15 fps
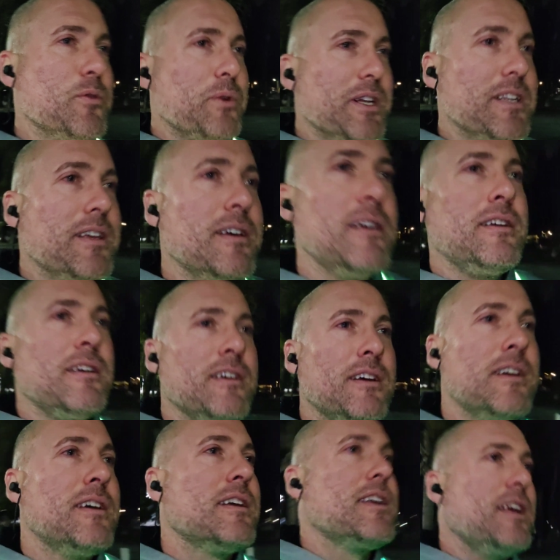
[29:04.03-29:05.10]
you would,
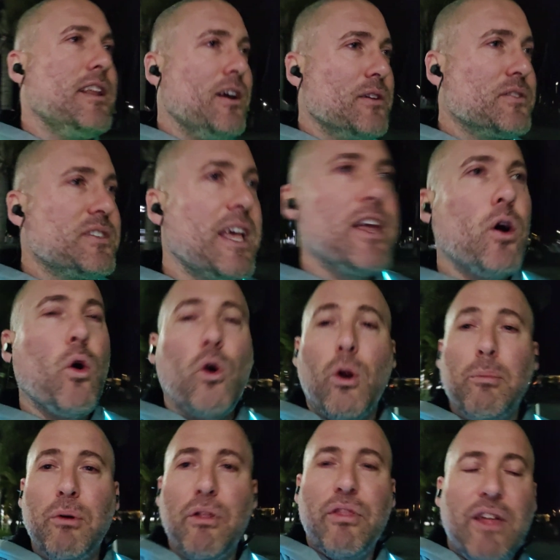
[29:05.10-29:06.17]
you know, say
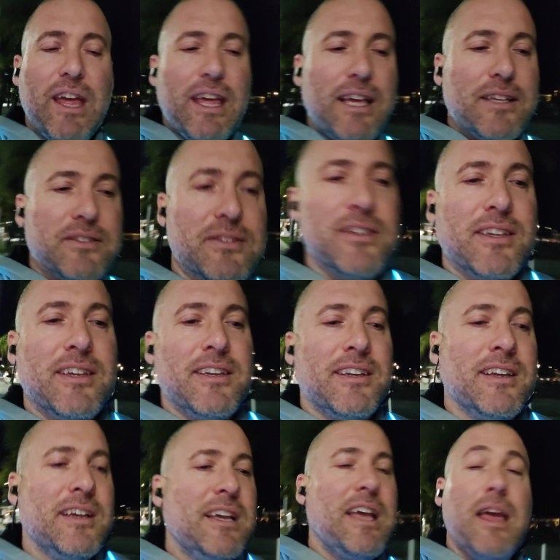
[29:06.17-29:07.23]
horrible things
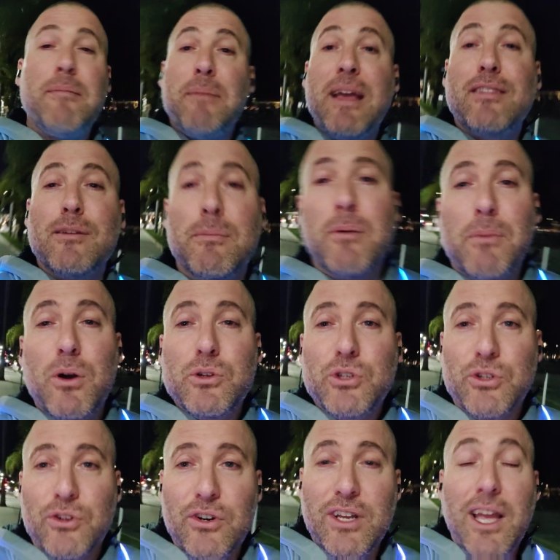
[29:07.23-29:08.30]
and make them
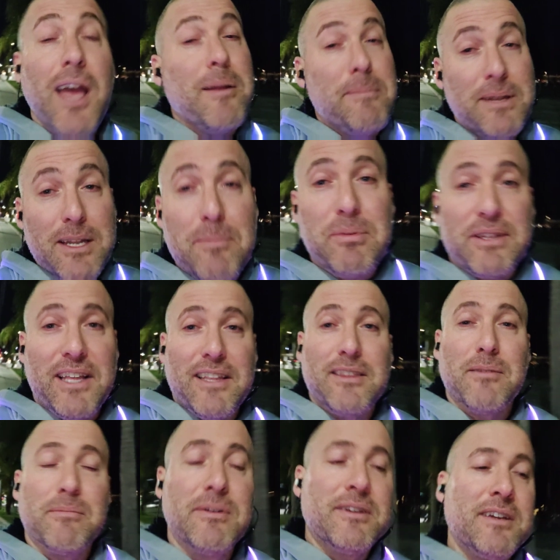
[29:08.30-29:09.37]
emotional and
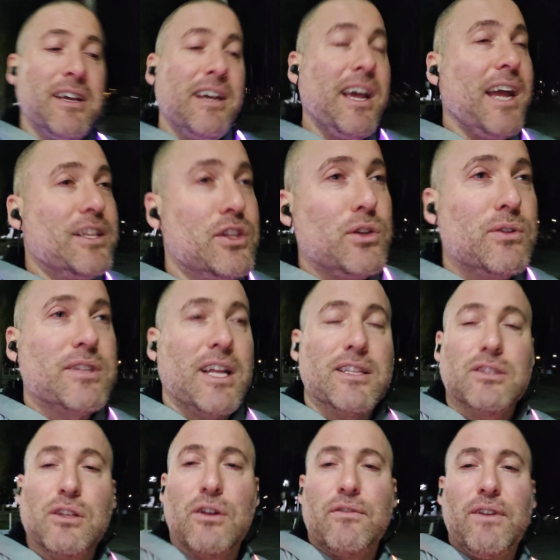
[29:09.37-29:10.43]
manipulate them and use
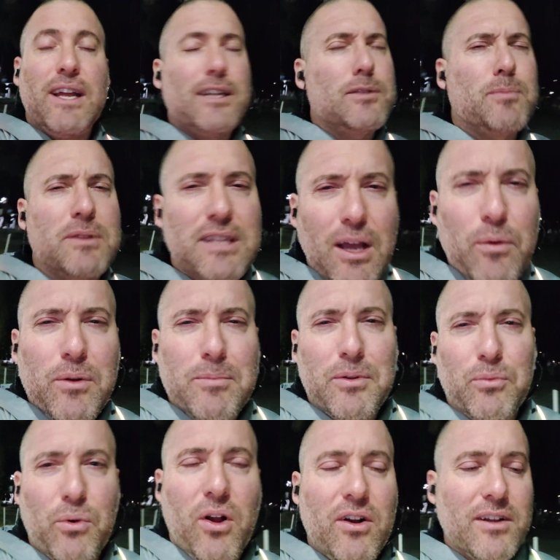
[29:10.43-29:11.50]
that to your advantage, but that would
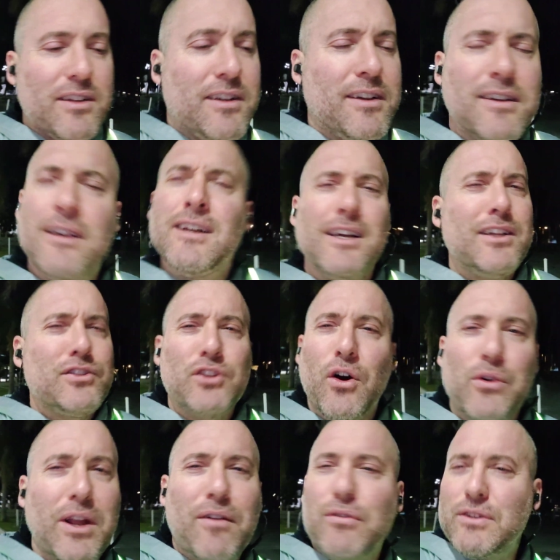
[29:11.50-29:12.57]
be wrong.
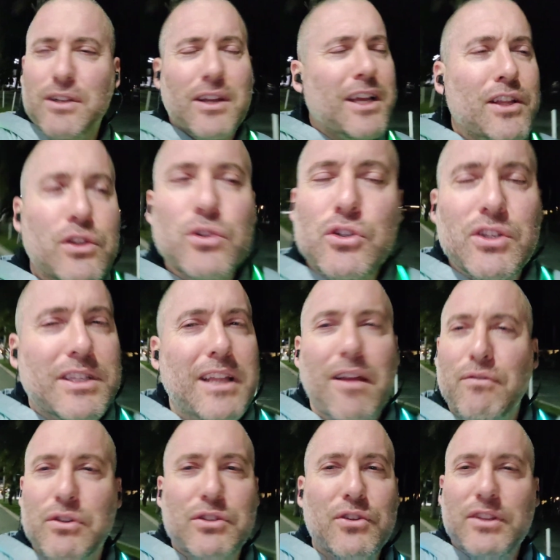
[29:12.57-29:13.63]
Don't ever do you should
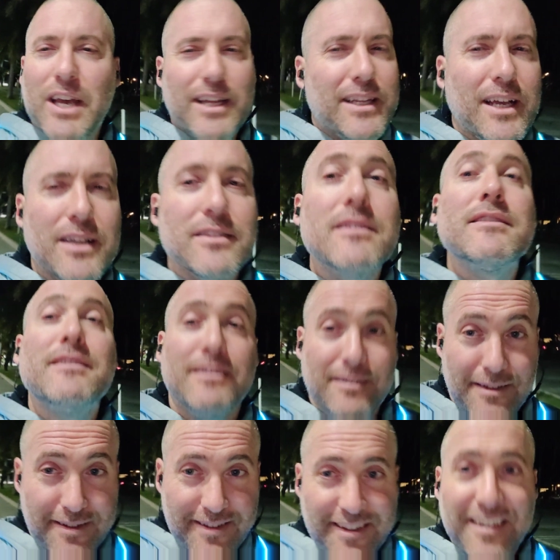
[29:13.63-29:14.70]
never do that, guys.
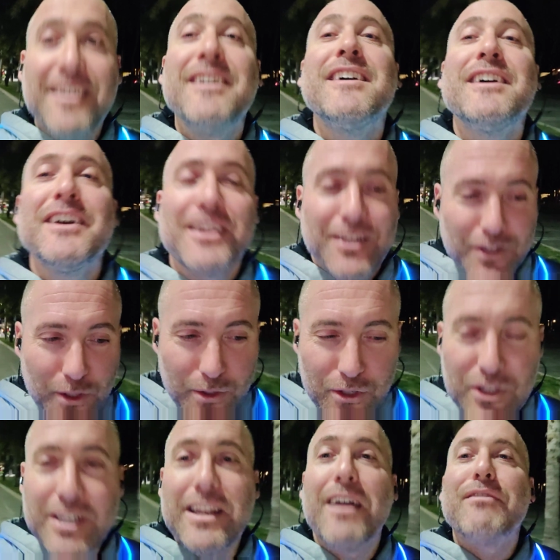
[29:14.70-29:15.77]
You
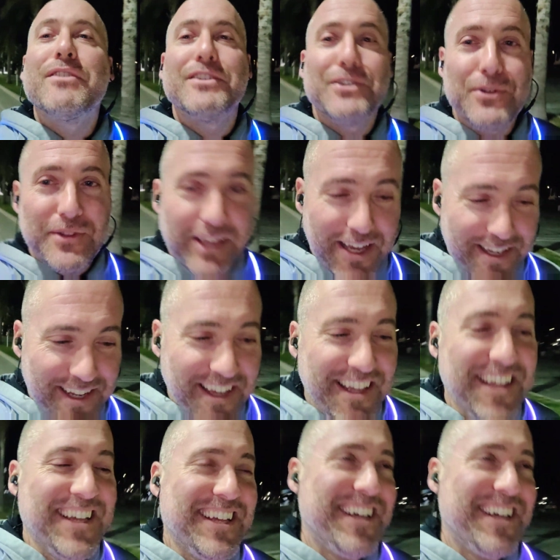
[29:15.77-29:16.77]
should never do that.